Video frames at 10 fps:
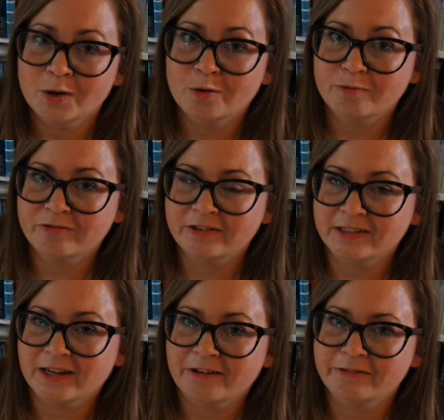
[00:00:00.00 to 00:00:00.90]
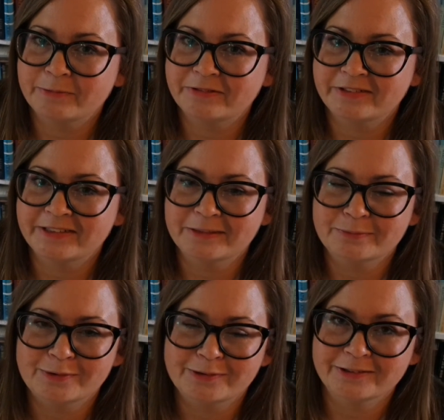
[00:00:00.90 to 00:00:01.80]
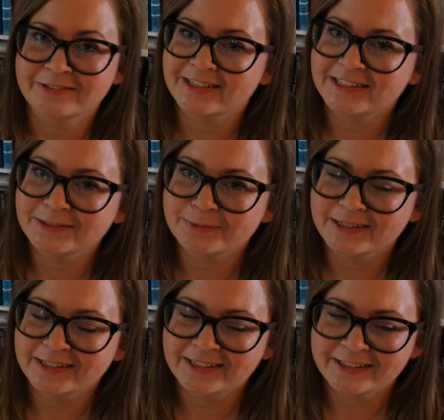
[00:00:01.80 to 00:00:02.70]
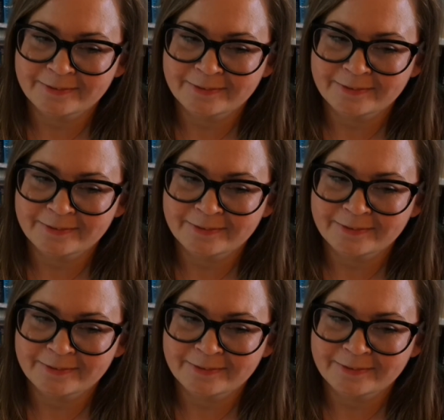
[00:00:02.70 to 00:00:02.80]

Hopefully I will be reading more next week.